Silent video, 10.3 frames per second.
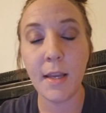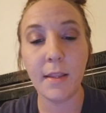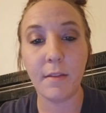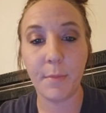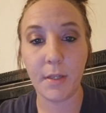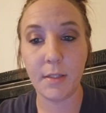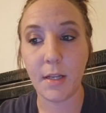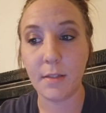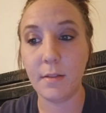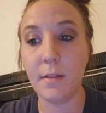
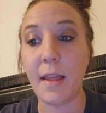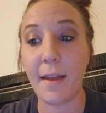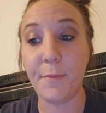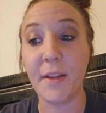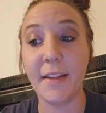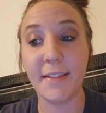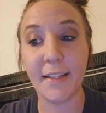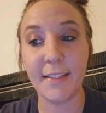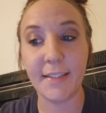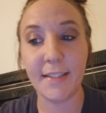that have been
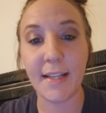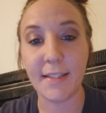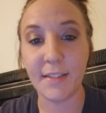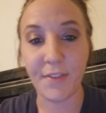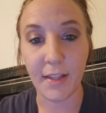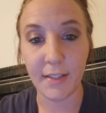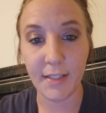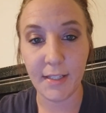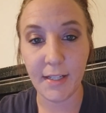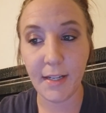conducted to test its
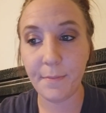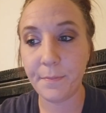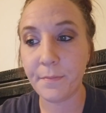validity.